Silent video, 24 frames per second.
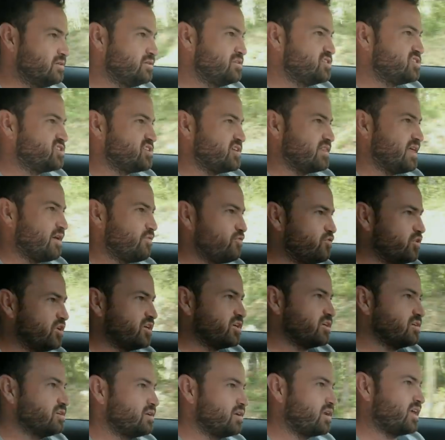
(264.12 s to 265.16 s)
in South
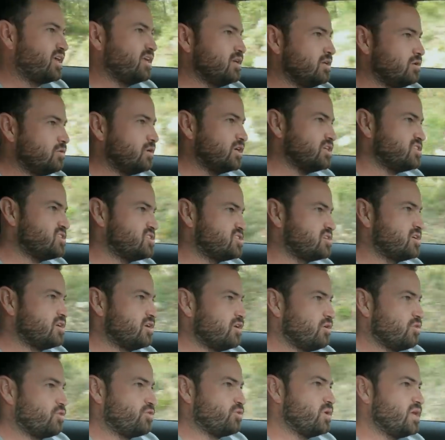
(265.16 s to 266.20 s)
African kilowatts,
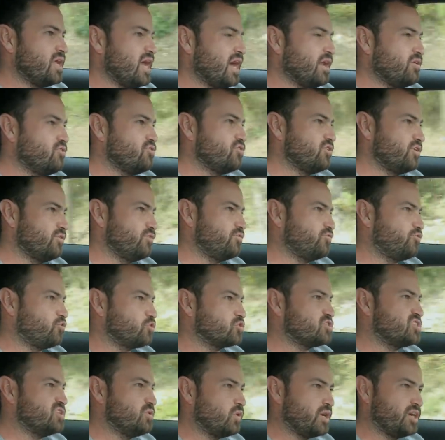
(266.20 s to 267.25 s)

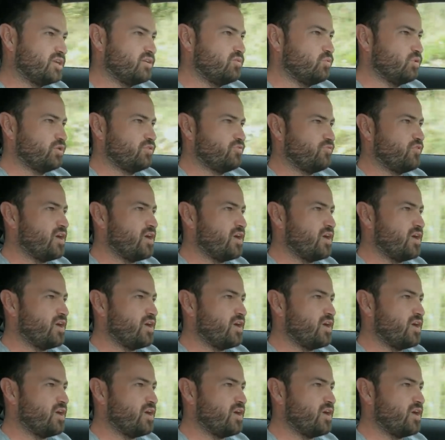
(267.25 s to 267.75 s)
341 with